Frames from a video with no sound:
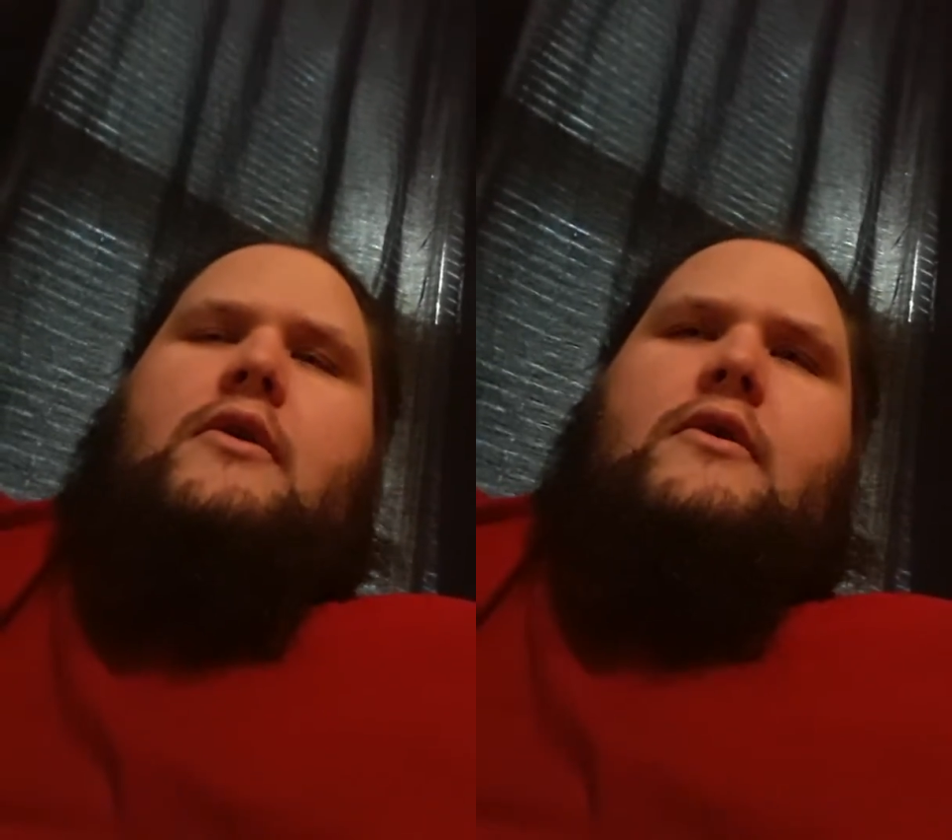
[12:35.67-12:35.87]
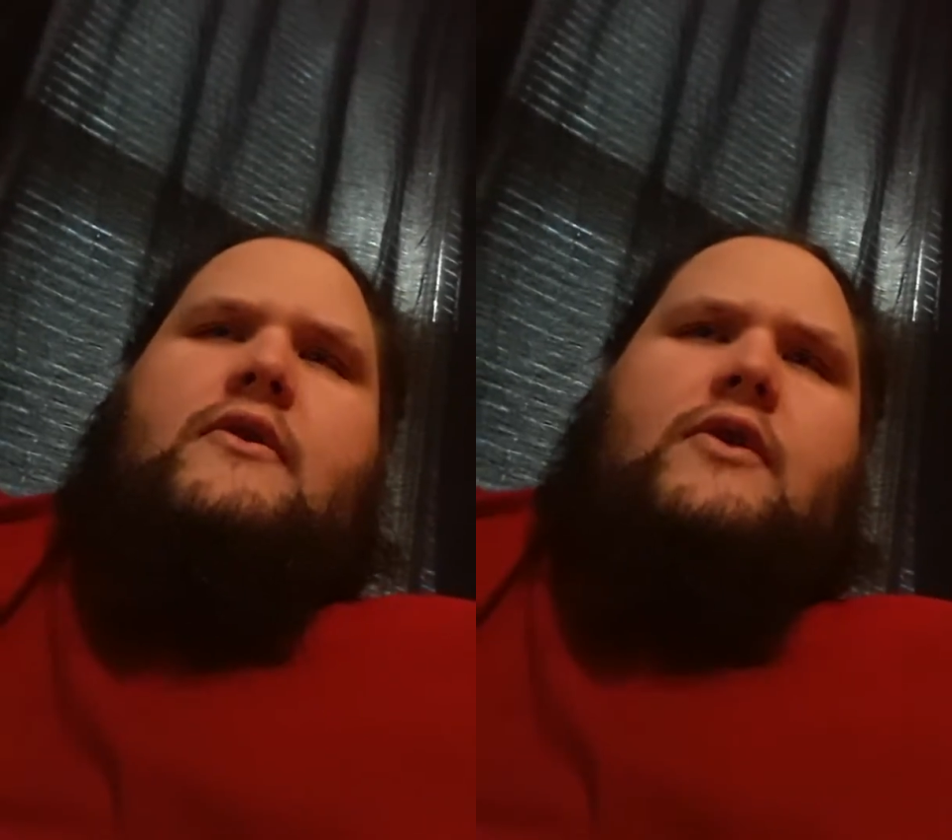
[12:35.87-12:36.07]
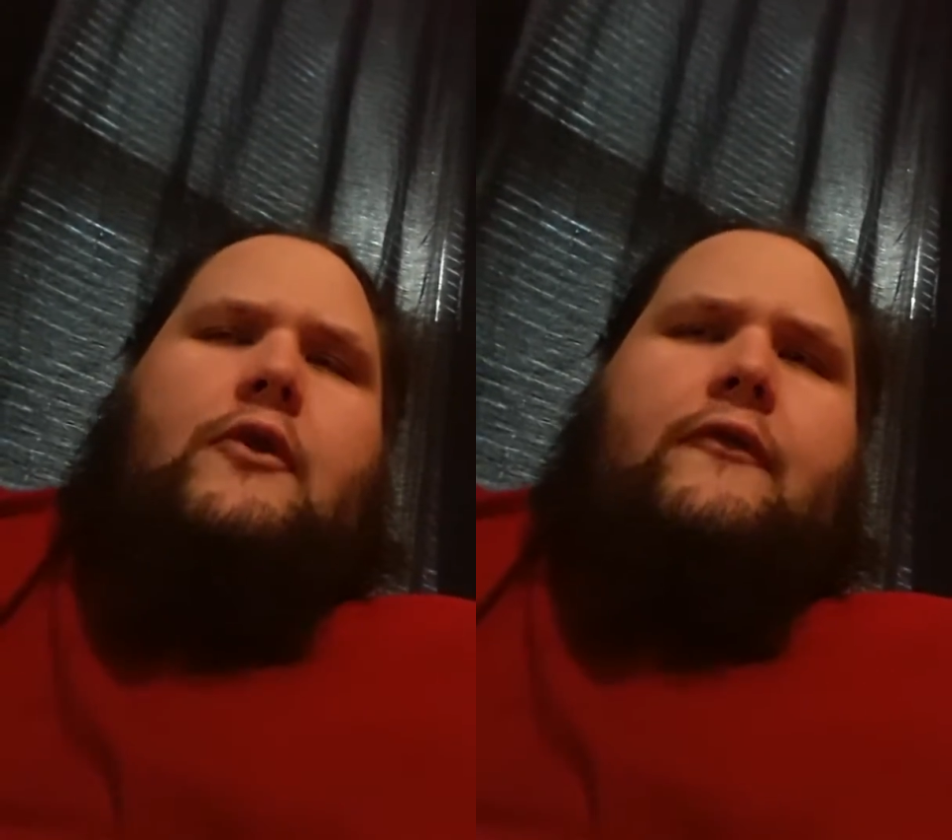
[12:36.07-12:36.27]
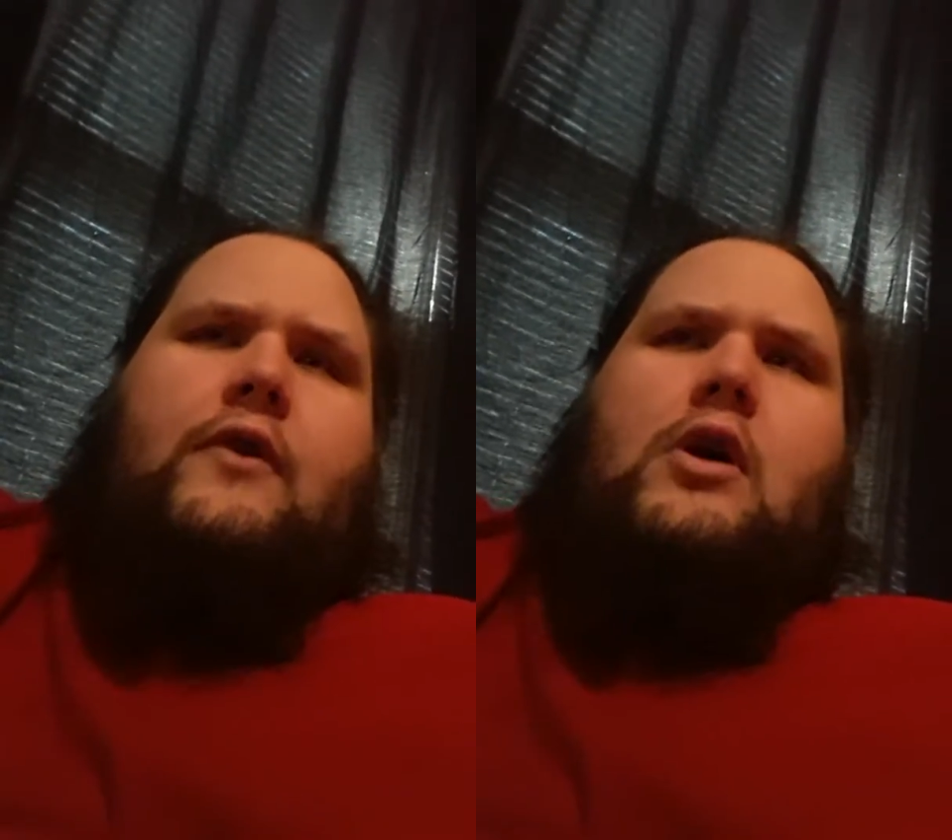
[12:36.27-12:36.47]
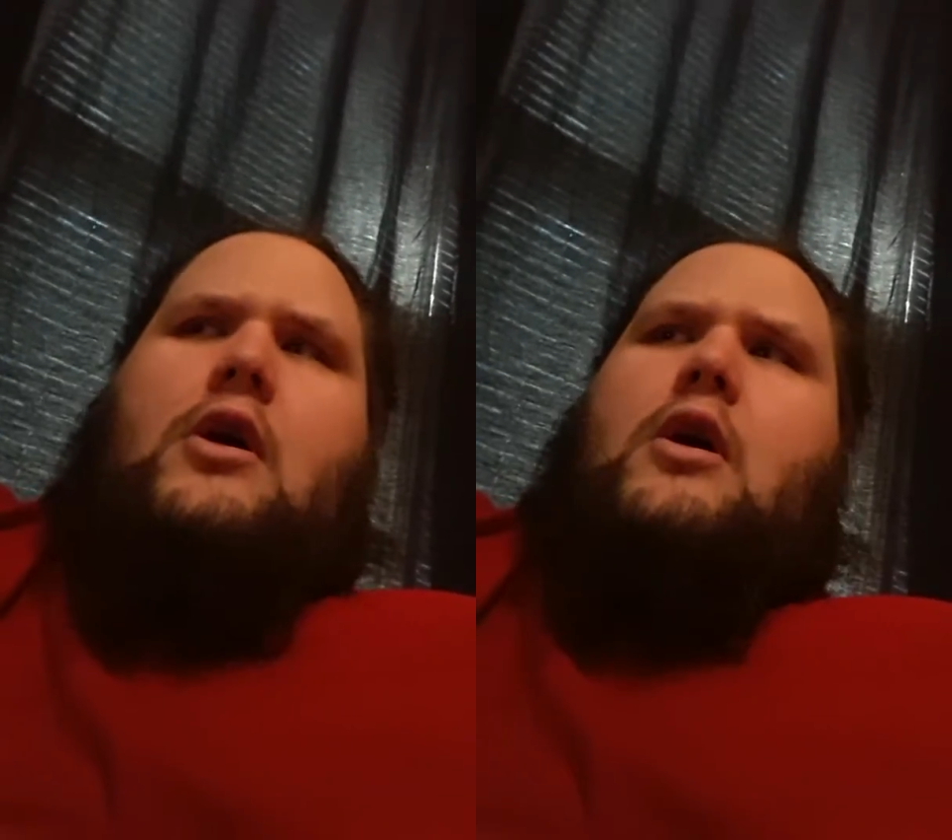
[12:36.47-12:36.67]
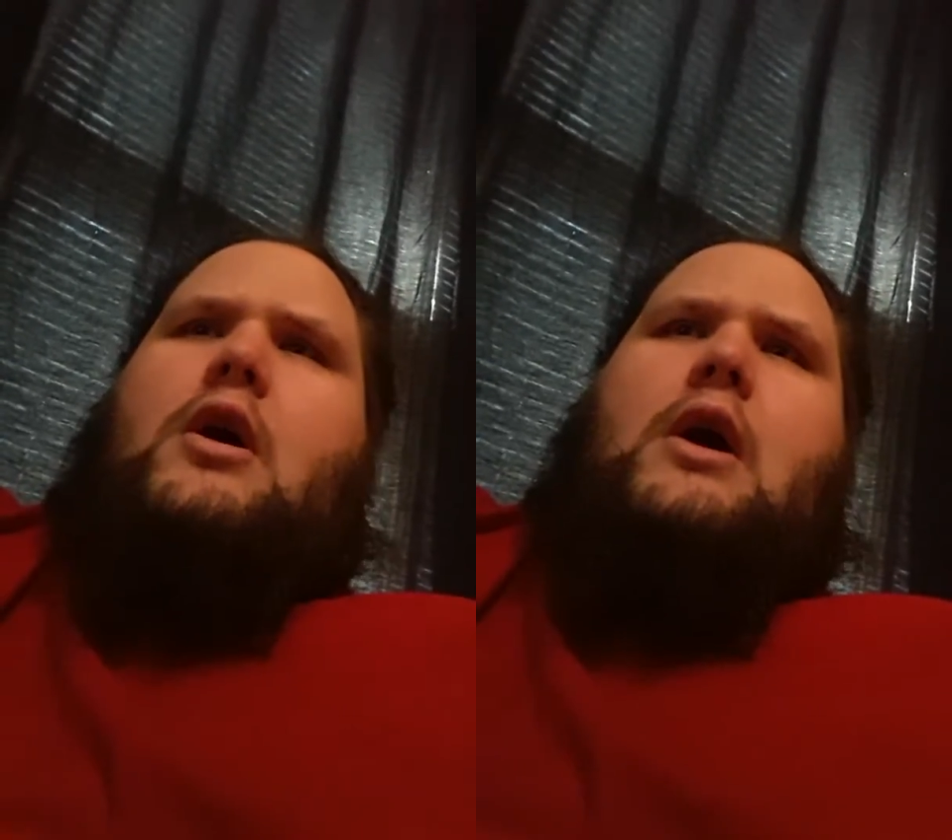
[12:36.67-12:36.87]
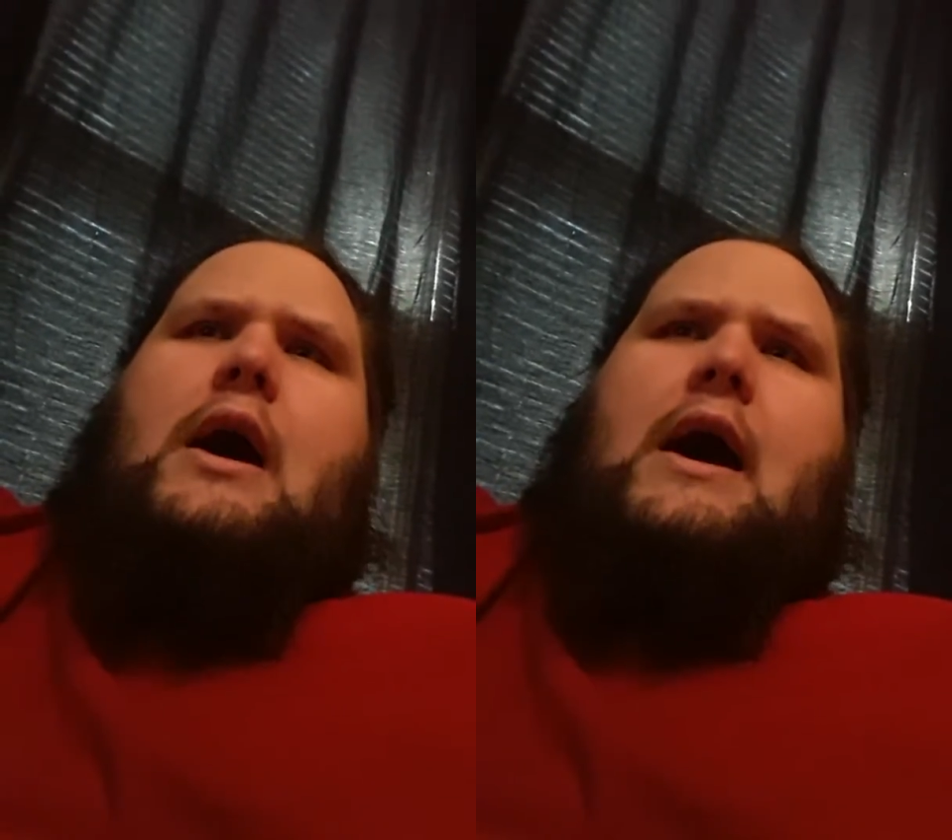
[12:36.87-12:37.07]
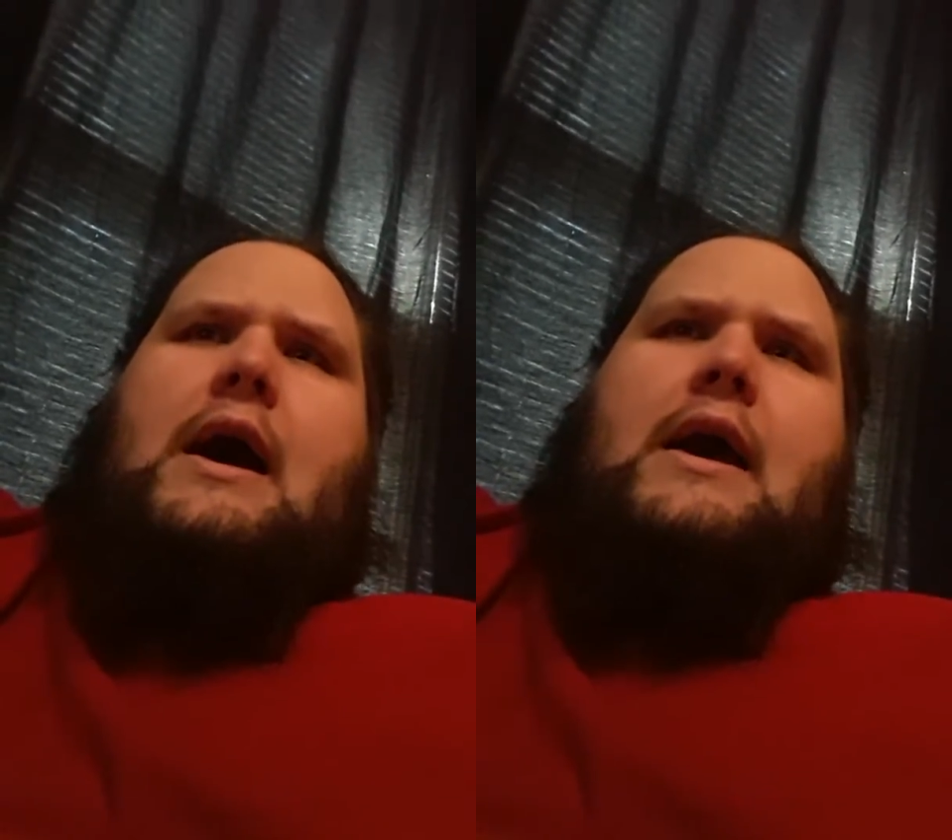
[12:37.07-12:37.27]
So far,
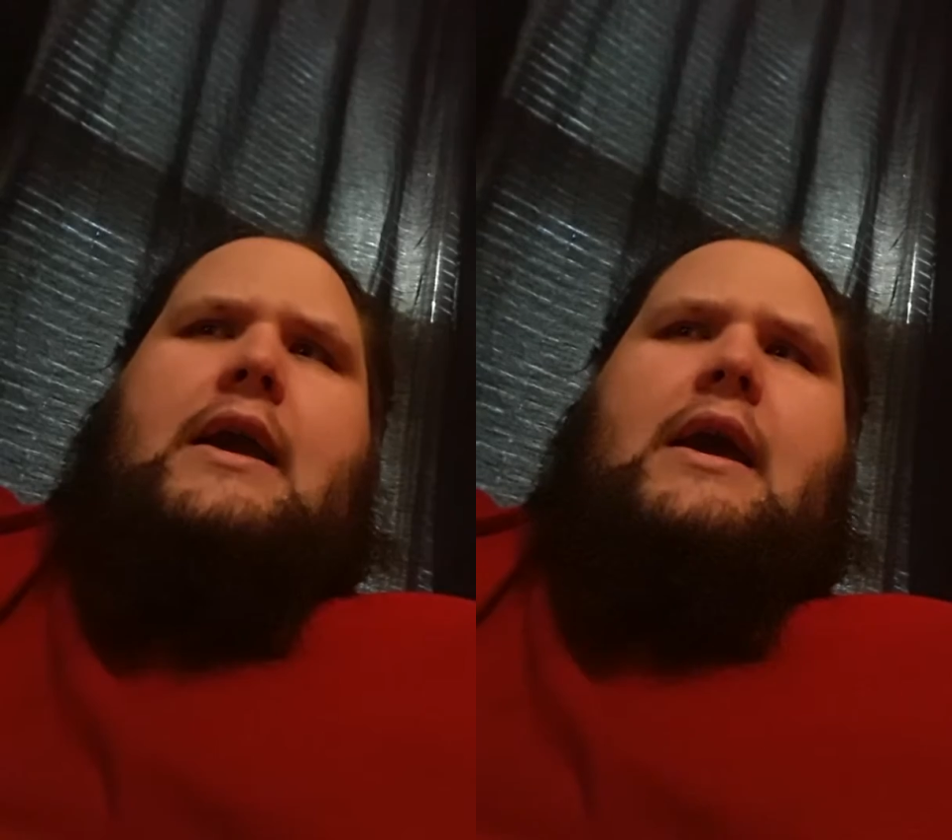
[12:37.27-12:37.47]
I